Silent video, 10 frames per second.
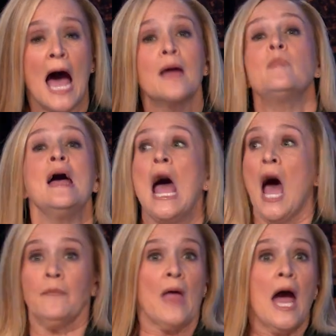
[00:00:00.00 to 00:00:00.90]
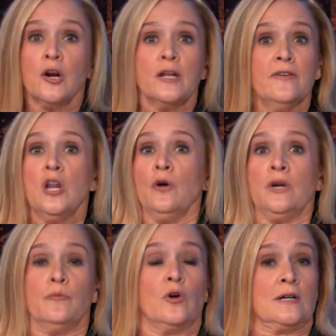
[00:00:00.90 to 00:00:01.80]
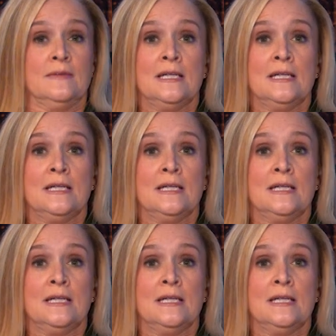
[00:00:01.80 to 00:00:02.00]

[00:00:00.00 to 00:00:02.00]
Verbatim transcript: I'm, I don't even know anymore.